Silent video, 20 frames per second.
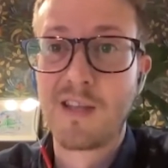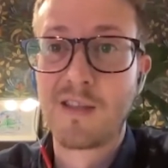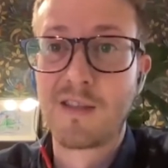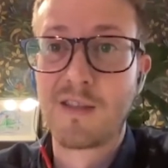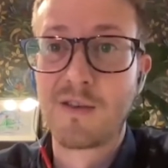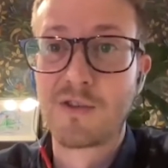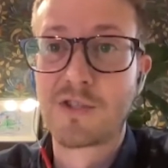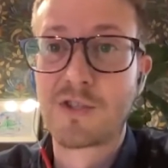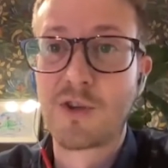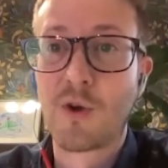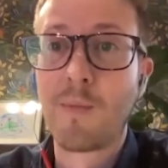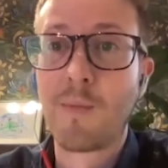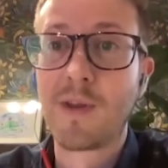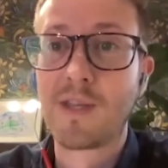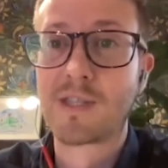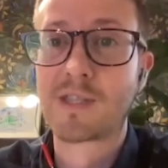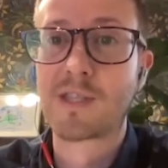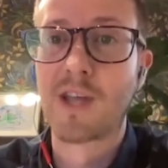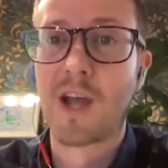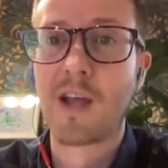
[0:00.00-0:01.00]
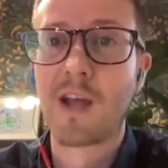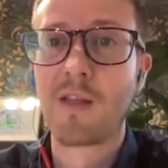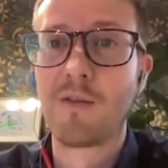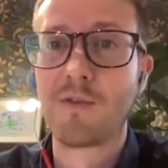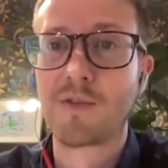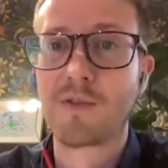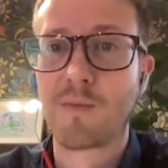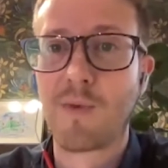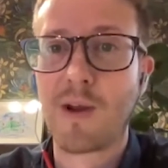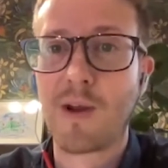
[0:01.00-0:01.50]
there's so many
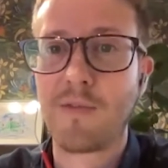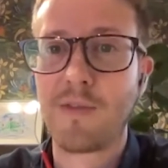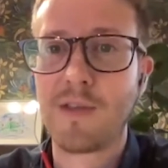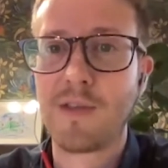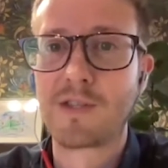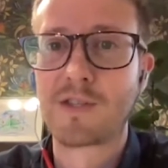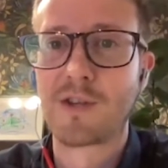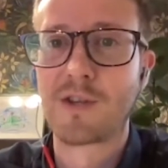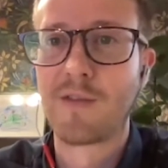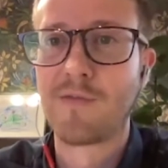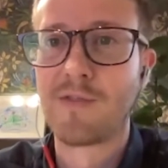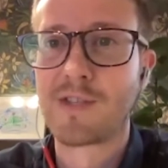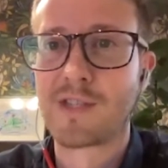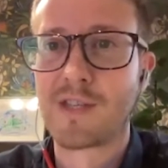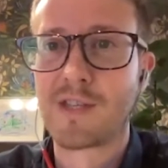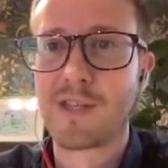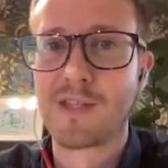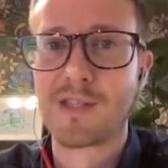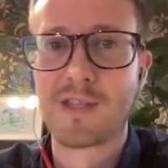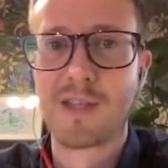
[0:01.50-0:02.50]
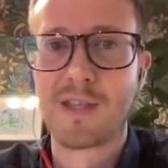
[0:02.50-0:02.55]
silos around these services,